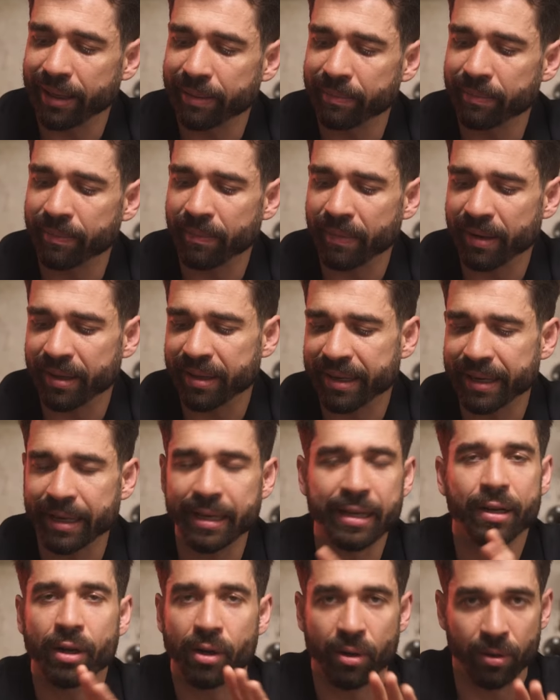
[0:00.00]
then,
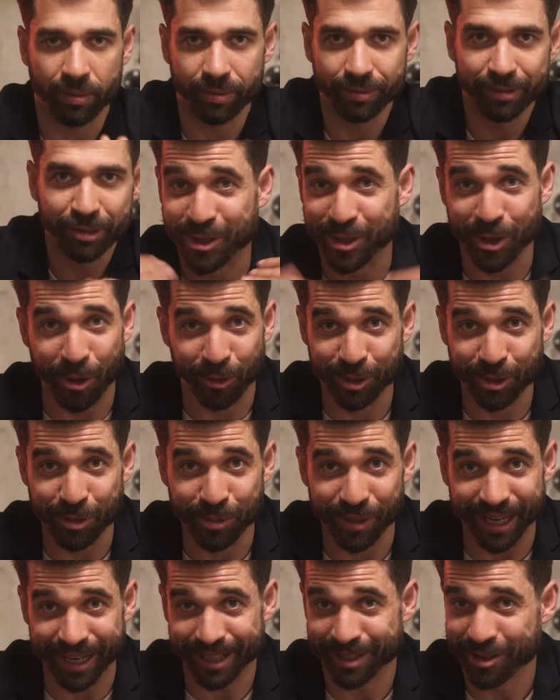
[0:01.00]
no, don't
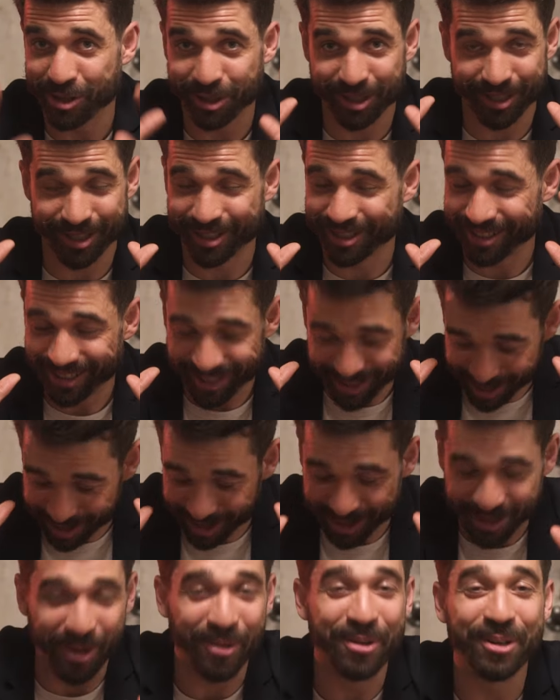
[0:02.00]
do that.
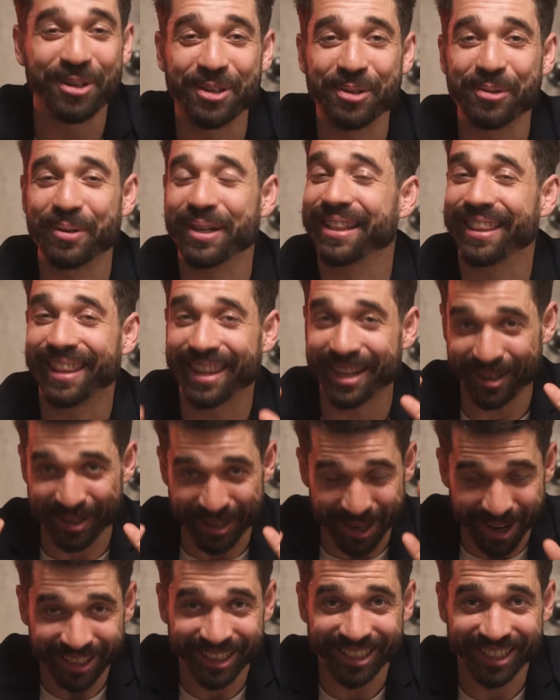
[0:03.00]
Just don't do it. They're
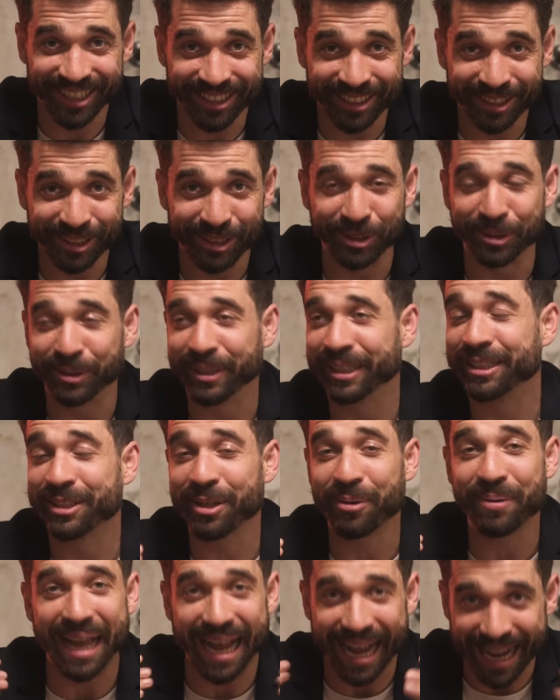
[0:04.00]
not gonna do it.
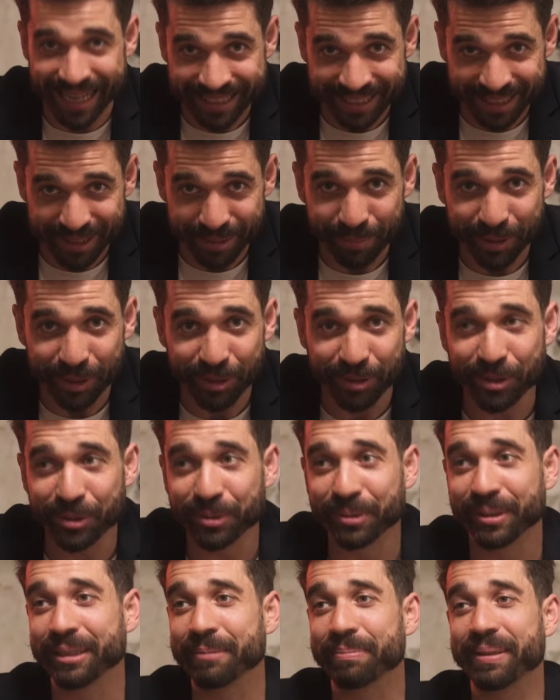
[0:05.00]
Don't ask them to
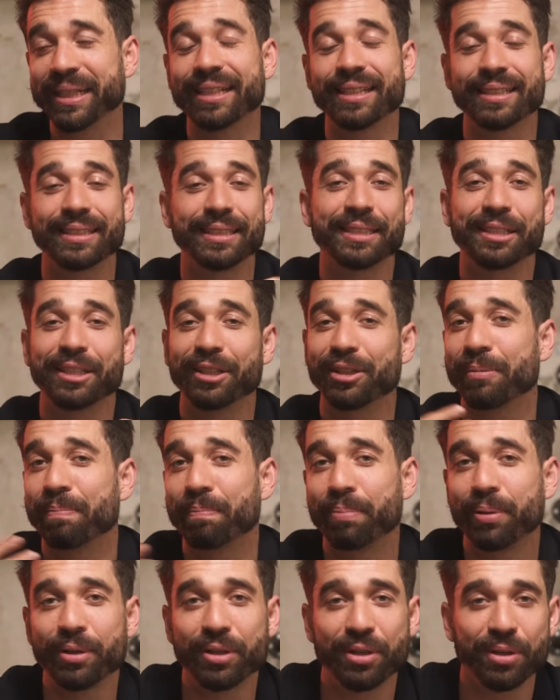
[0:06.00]
do it because it's gonna
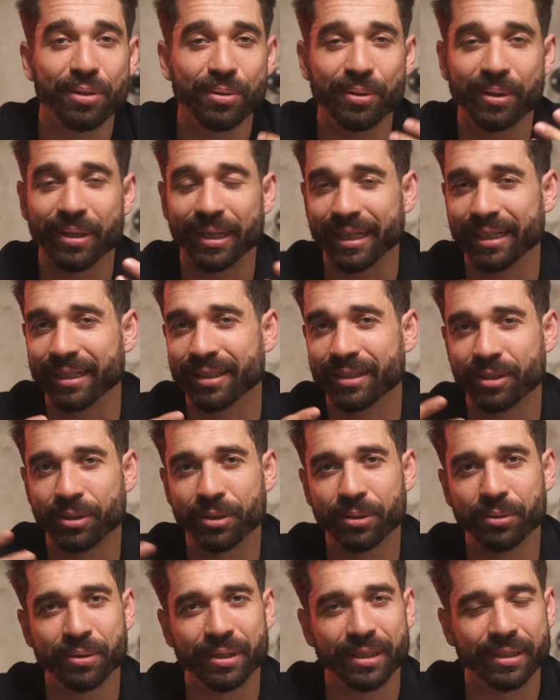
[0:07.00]
put you
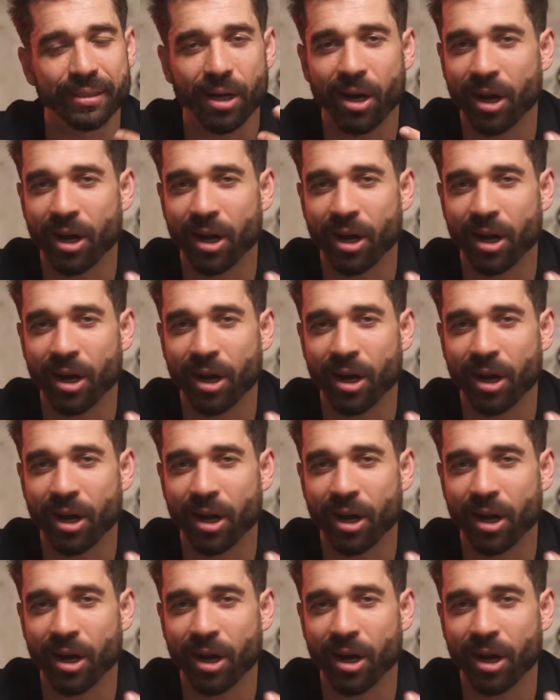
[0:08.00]
into this